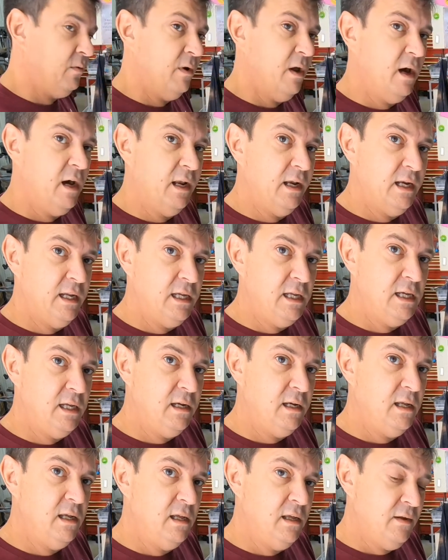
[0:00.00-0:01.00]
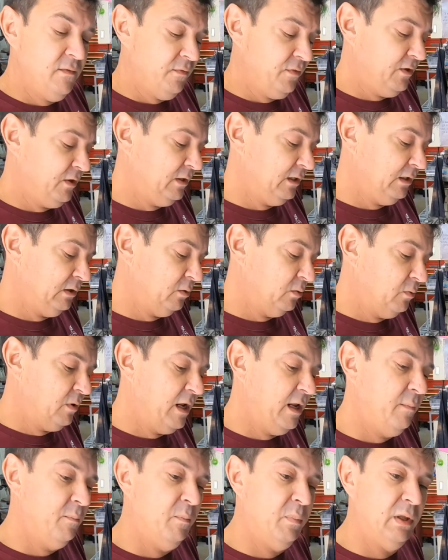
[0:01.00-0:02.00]
not need the little
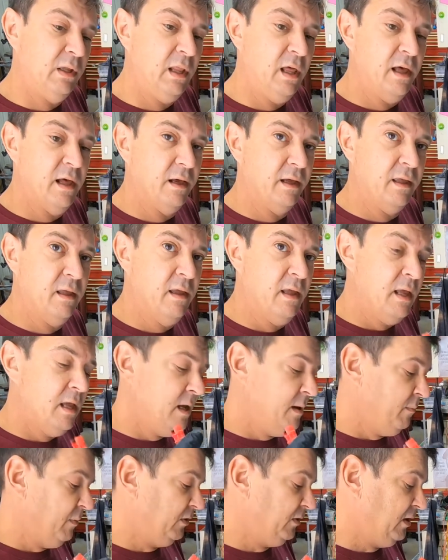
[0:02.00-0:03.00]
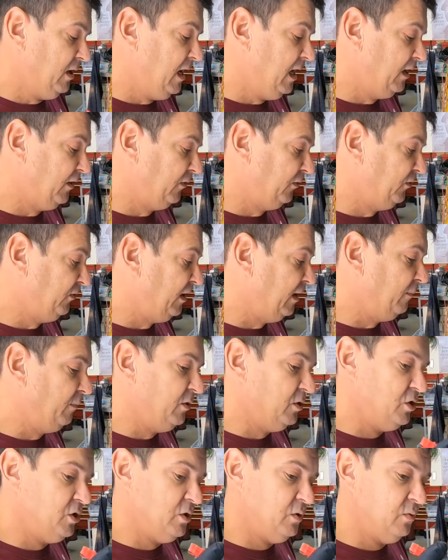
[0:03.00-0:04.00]
red plug. But the next step
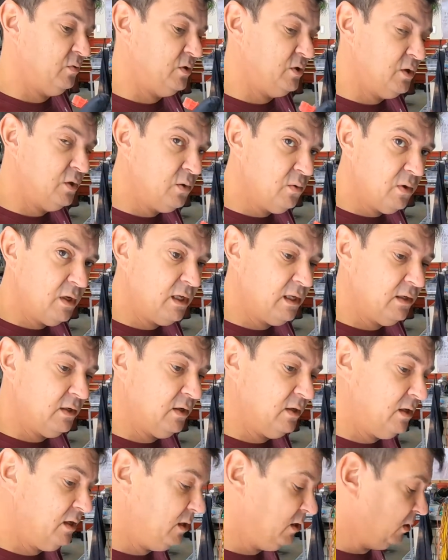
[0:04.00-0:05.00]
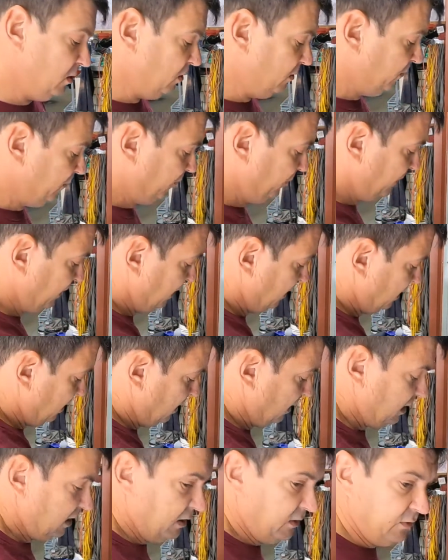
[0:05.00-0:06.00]
that you do need to do
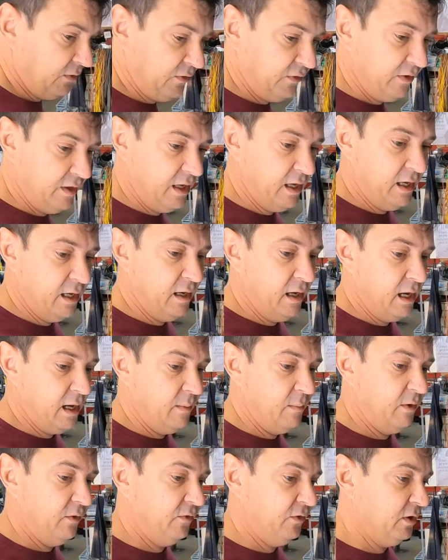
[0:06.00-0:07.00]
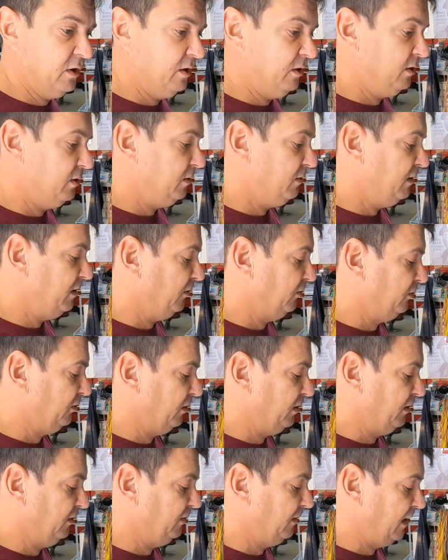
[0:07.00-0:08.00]
is I'm just going to do this
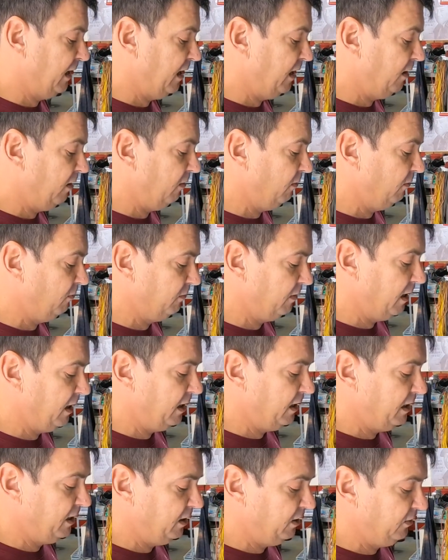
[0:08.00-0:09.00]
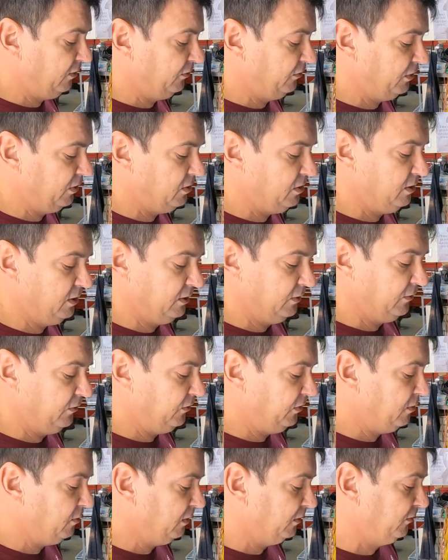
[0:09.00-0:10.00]
on a towel right here so you can
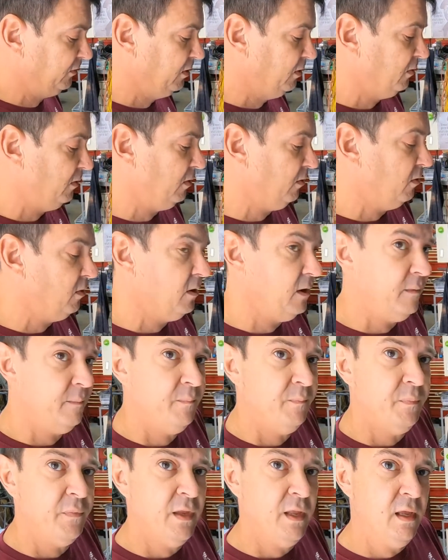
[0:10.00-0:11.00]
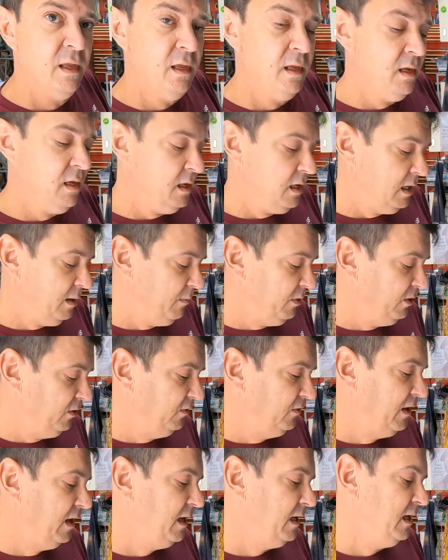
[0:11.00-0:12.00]
see what's going on. I'm going
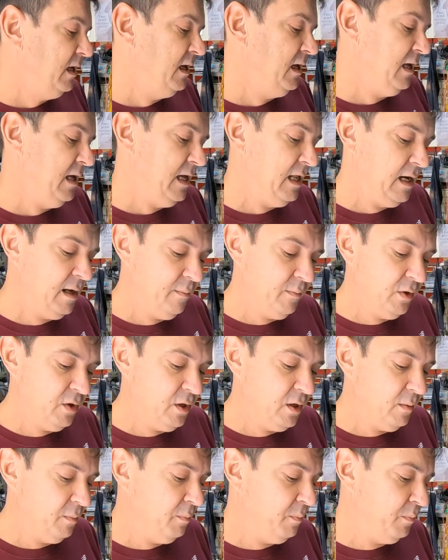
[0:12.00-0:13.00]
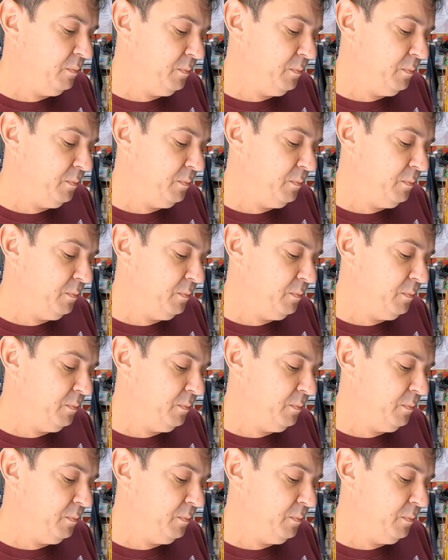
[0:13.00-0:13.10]
to take it and I'm going to